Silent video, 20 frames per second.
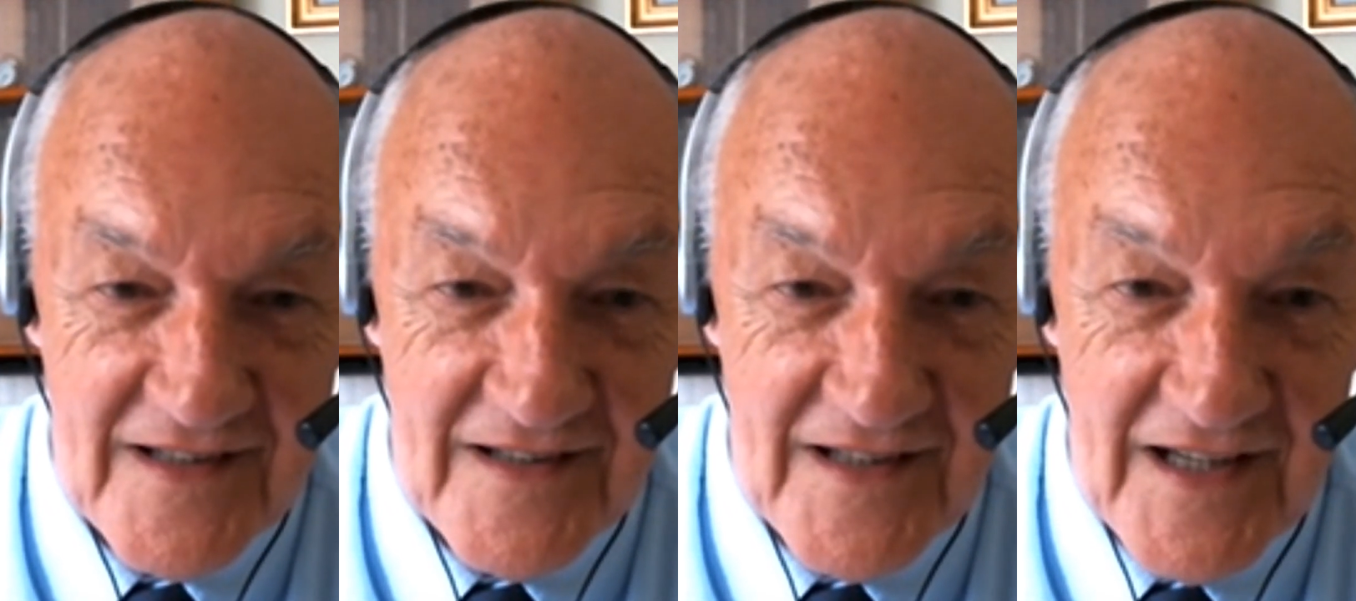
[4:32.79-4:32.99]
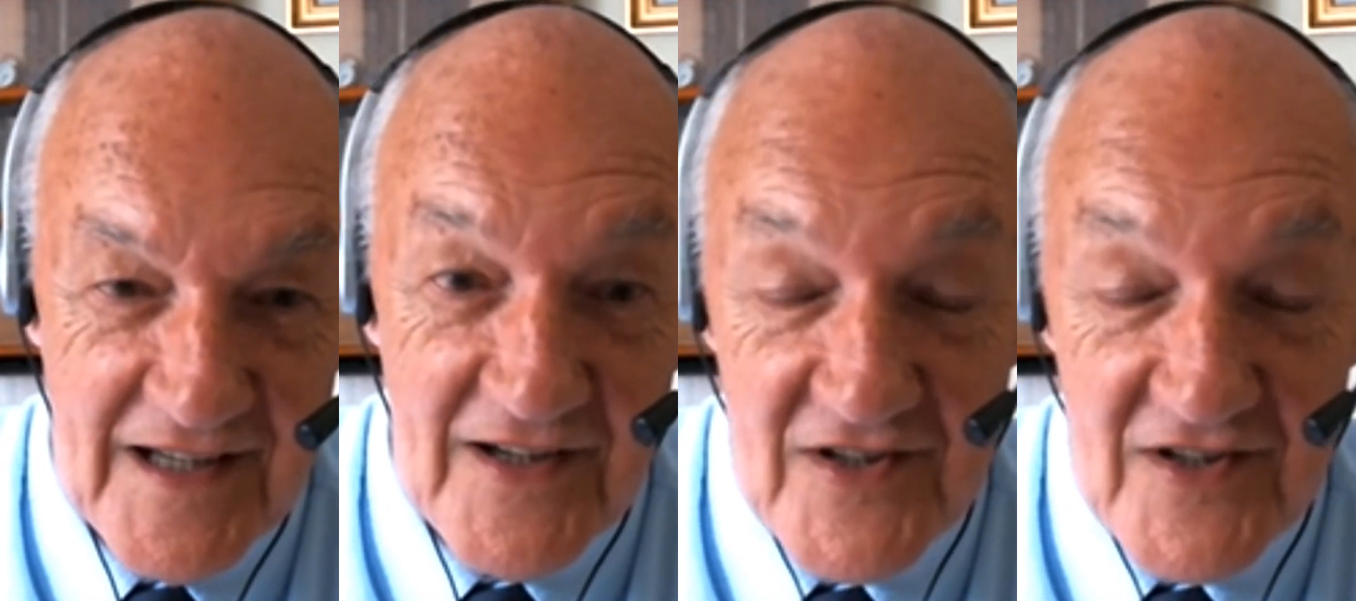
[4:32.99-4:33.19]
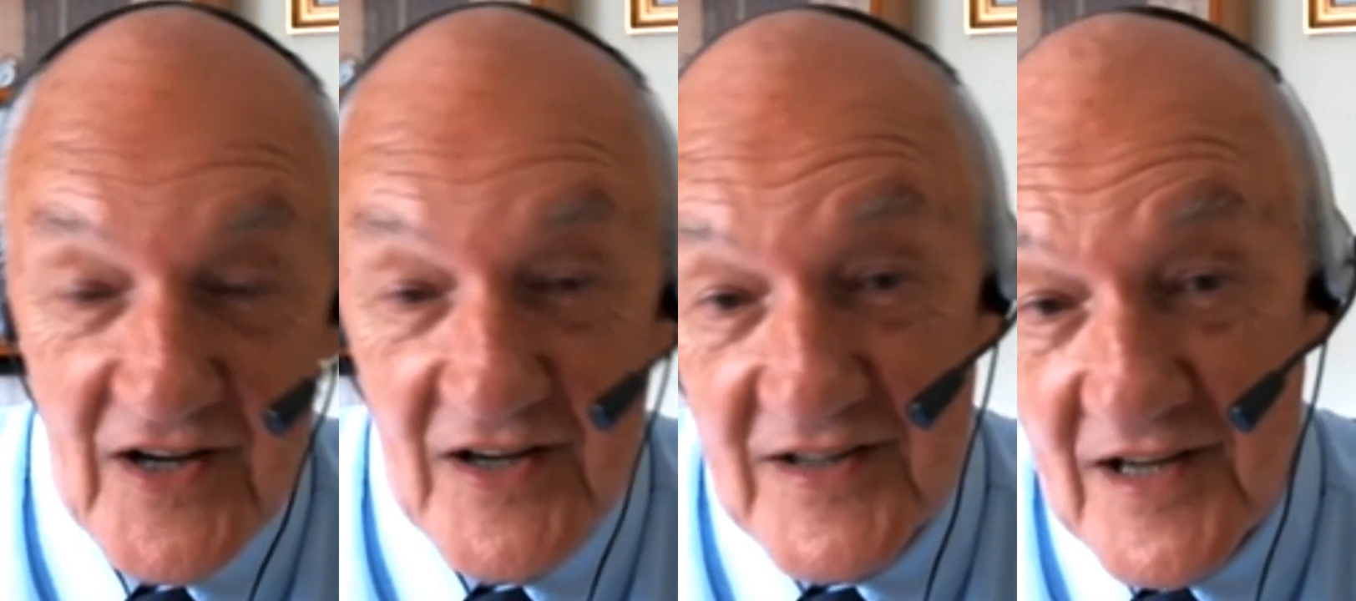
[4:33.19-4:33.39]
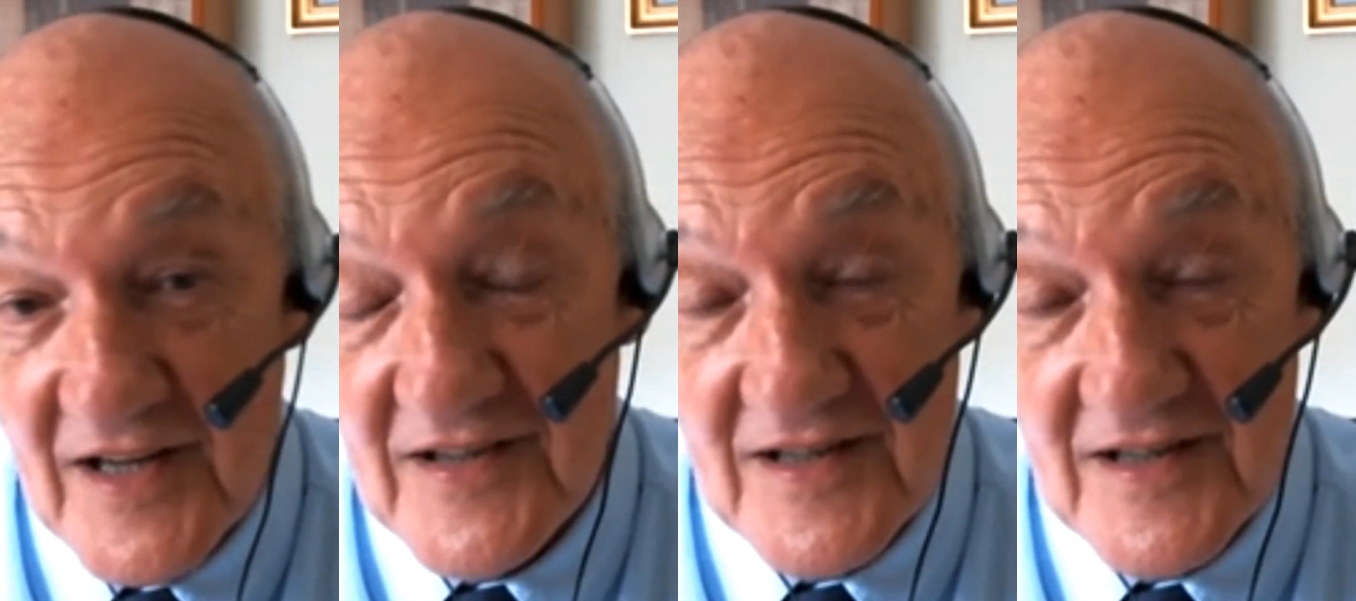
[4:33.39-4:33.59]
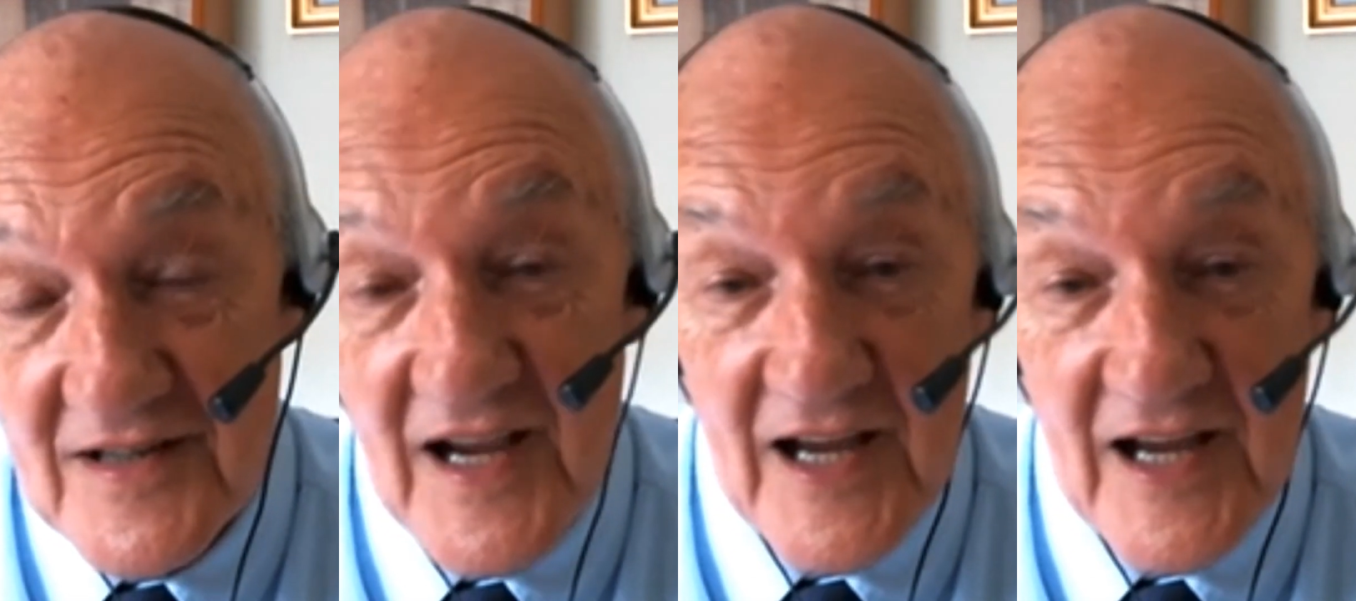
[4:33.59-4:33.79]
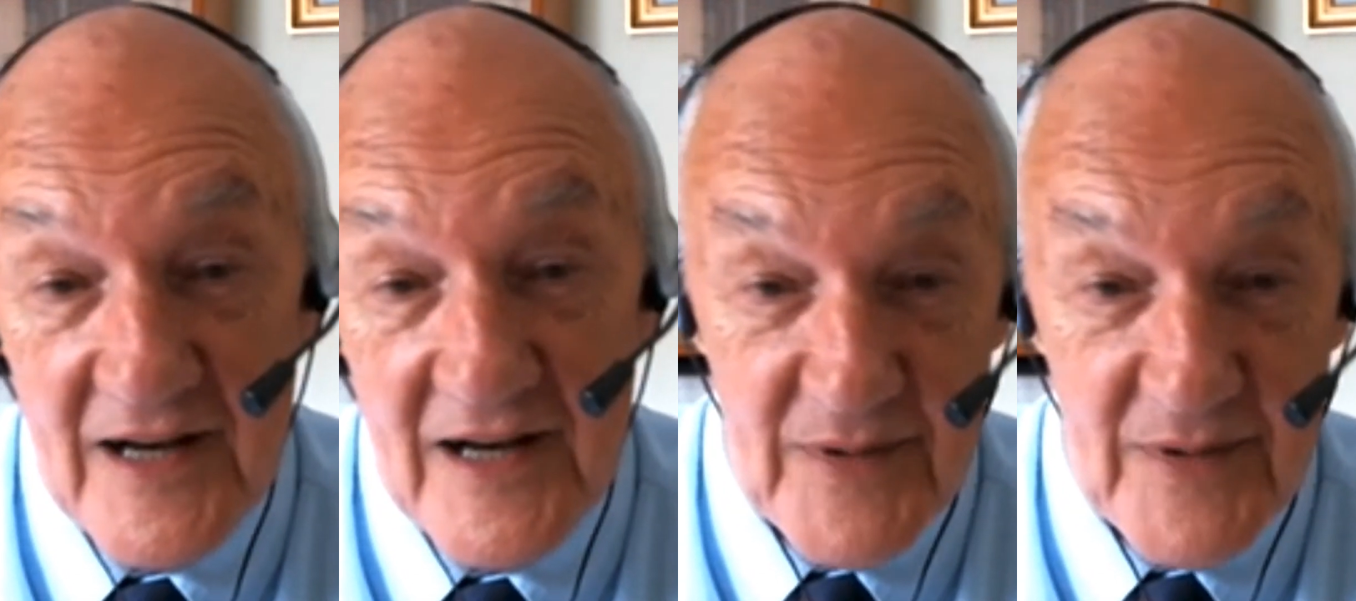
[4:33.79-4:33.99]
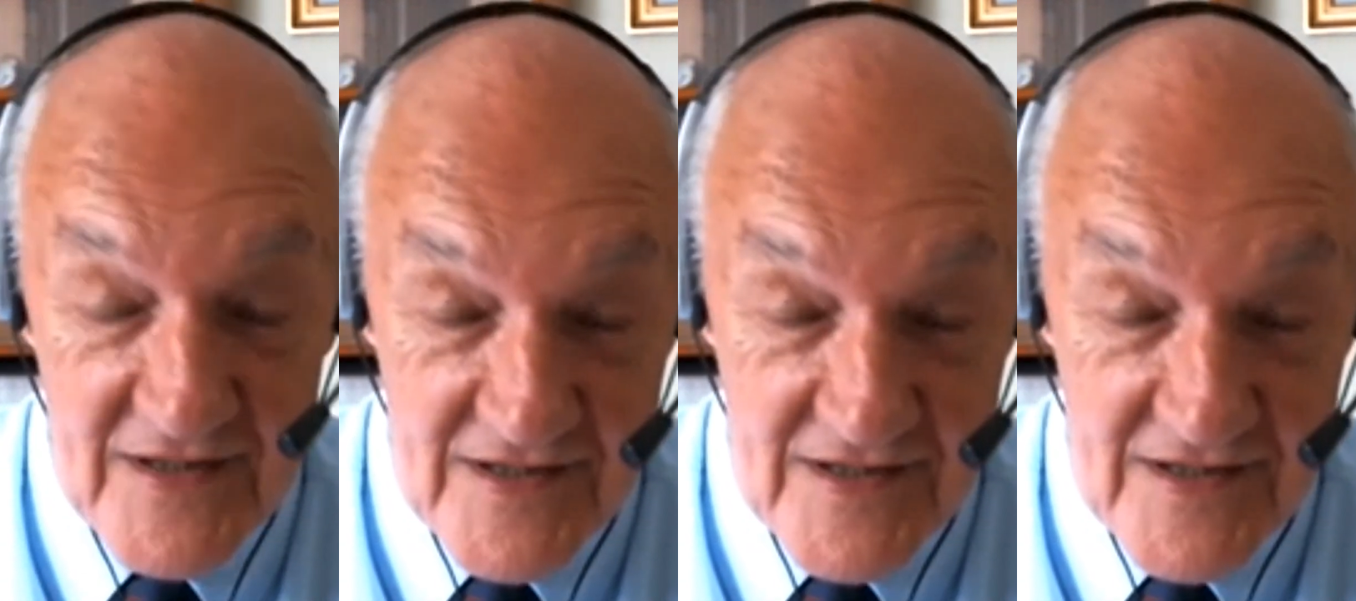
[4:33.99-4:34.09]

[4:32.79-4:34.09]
English identity had been